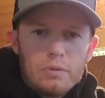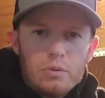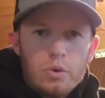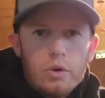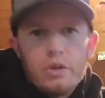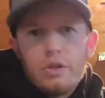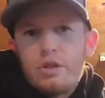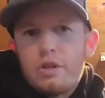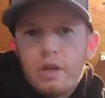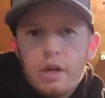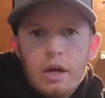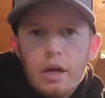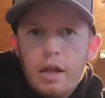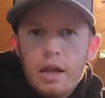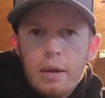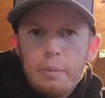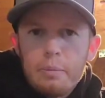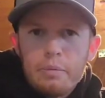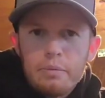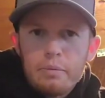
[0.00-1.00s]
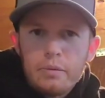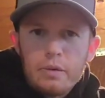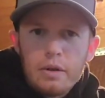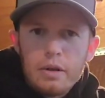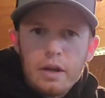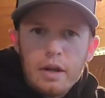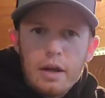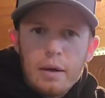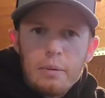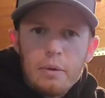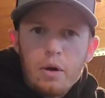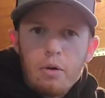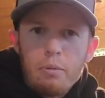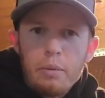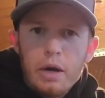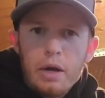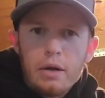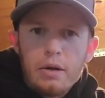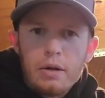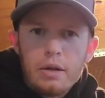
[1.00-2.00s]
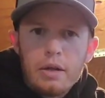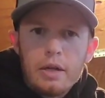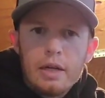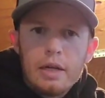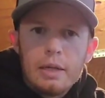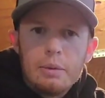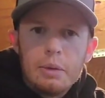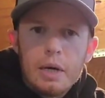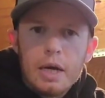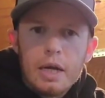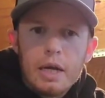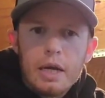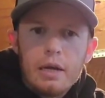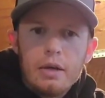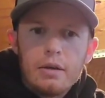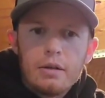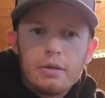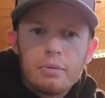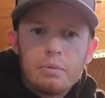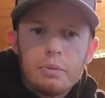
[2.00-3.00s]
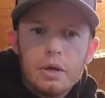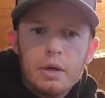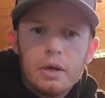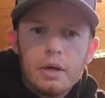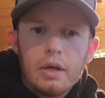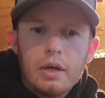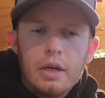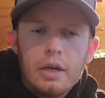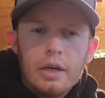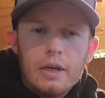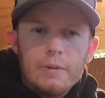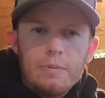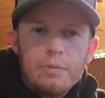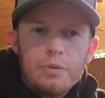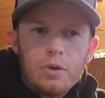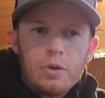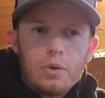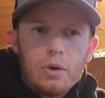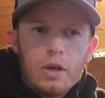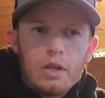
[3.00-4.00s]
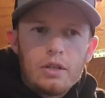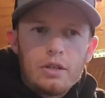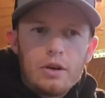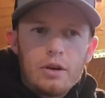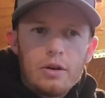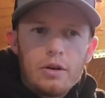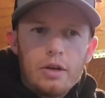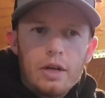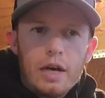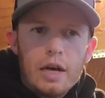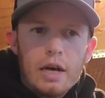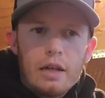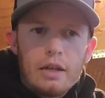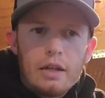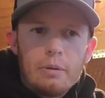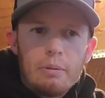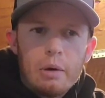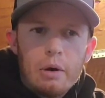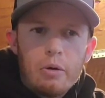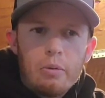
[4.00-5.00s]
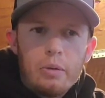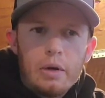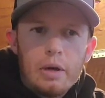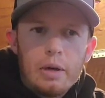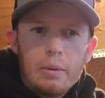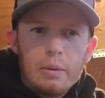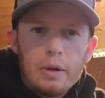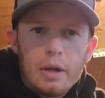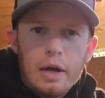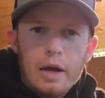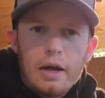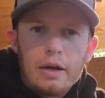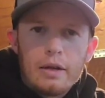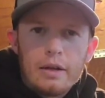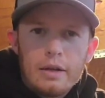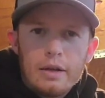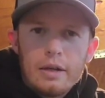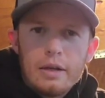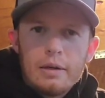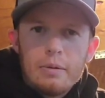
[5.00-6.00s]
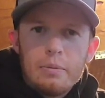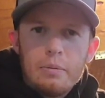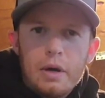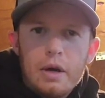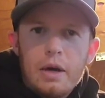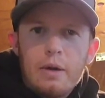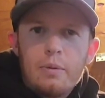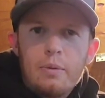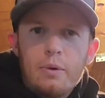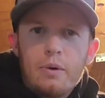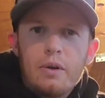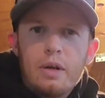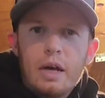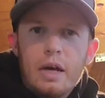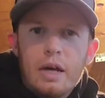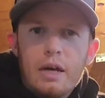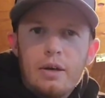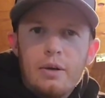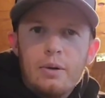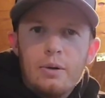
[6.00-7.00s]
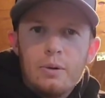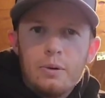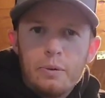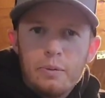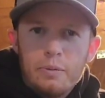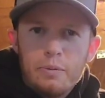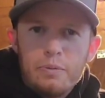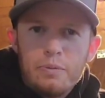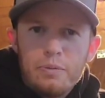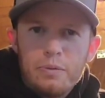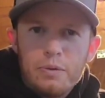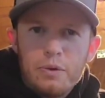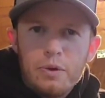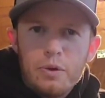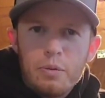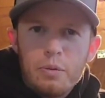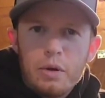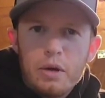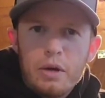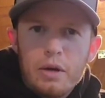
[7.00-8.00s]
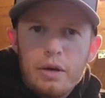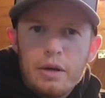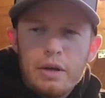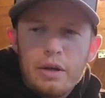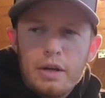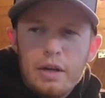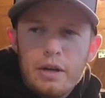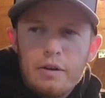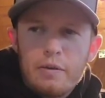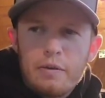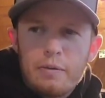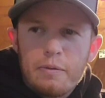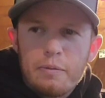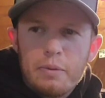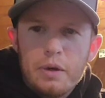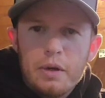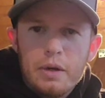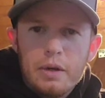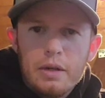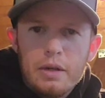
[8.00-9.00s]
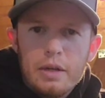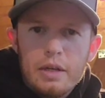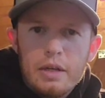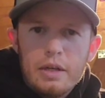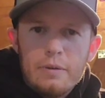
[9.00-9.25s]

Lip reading: which still I'm no better than anybody else. But when I started out, them old men were like, "Man, one day you'll be good enough, but